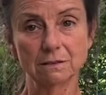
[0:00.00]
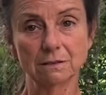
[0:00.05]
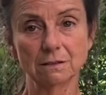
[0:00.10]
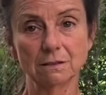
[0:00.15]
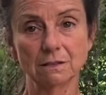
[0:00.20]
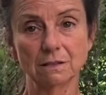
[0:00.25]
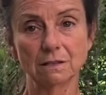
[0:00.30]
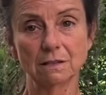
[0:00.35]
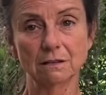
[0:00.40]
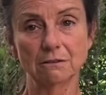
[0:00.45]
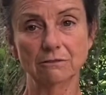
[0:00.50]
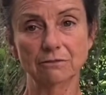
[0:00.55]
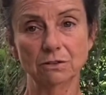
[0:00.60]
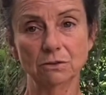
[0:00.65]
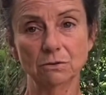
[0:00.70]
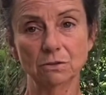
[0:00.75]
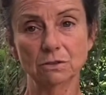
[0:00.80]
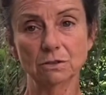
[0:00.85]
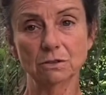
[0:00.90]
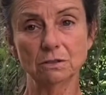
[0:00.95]
can feel
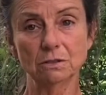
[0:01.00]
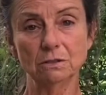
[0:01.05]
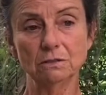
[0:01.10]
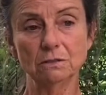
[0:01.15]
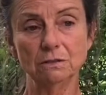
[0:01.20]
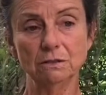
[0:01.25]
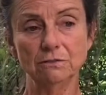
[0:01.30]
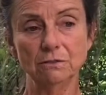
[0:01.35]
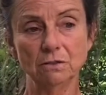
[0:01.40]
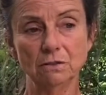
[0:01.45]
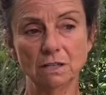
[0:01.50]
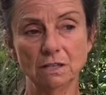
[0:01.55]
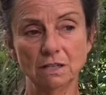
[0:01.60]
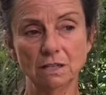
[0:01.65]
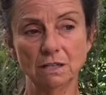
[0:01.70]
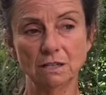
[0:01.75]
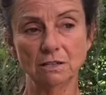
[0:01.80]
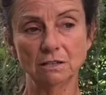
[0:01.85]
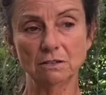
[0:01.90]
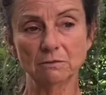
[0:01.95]
good. If you can
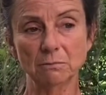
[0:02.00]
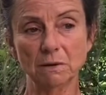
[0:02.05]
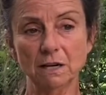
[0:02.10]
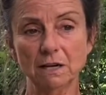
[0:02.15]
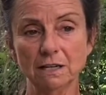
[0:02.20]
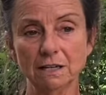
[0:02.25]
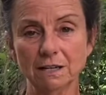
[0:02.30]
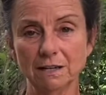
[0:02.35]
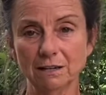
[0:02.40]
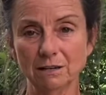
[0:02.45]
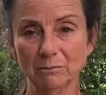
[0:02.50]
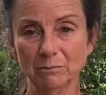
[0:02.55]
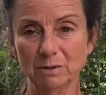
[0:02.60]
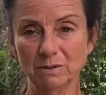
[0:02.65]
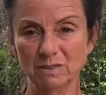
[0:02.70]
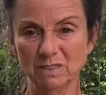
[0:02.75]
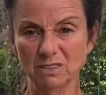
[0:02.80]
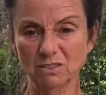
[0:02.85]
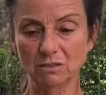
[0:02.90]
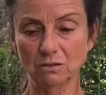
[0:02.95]
get your body in a
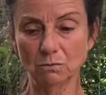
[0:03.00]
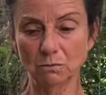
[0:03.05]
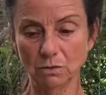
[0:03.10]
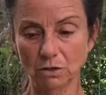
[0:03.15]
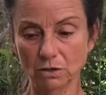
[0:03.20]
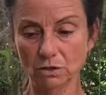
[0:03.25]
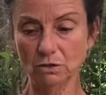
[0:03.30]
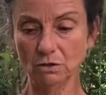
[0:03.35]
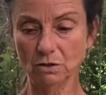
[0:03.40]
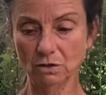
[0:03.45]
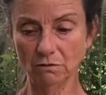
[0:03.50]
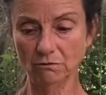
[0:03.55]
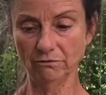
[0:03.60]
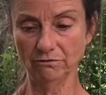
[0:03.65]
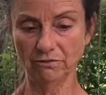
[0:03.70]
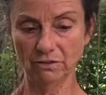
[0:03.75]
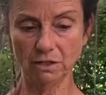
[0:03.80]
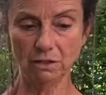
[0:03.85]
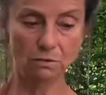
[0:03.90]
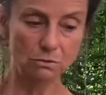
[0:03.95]
position where you can
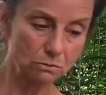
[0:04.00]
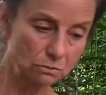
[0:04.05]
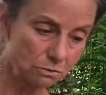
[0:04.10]
feel